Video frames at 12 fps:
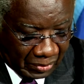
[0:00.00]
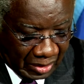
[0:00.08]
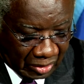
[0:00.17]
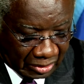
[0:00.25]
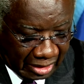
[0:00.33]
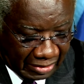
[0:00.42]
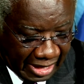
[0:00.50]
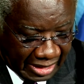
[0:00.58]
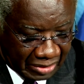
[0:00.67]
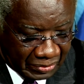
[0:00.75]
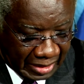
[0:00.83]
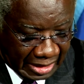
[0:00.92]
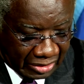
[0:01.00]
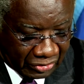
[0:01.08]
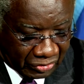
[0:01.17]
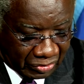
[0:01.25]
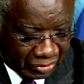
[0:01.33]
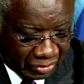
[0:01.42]
We looked at that in
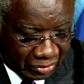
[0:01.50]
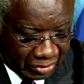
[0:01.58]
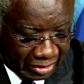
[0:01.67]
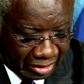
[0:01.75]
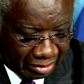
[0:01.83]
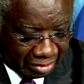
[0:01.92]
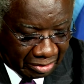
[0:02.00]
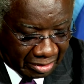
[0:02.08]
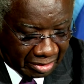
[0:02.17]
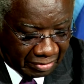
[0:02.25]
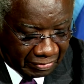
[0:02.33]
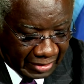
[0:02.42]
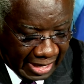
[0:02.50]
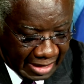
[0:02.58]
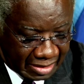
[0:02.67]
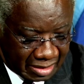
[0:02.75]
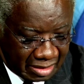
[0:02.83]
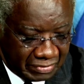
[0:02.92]
relation to the third
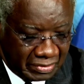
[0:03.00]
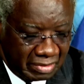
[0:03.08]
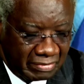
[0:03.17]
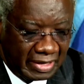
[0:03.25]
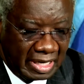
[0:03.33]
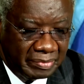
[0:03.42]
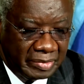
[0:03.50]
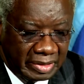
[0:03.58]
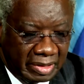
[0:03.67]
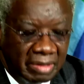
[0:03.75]
Financing for Development